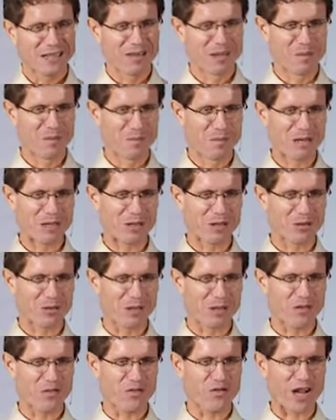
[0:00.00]
The
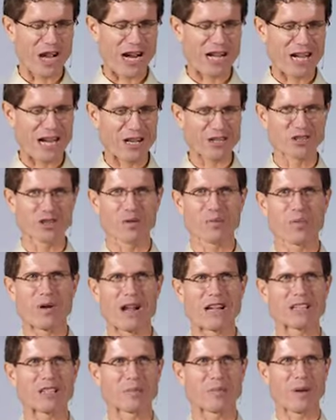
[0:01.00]
mystery of financial
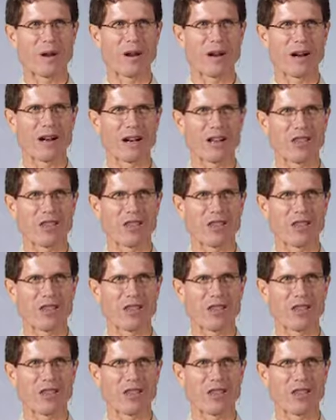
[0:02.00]
prosperity.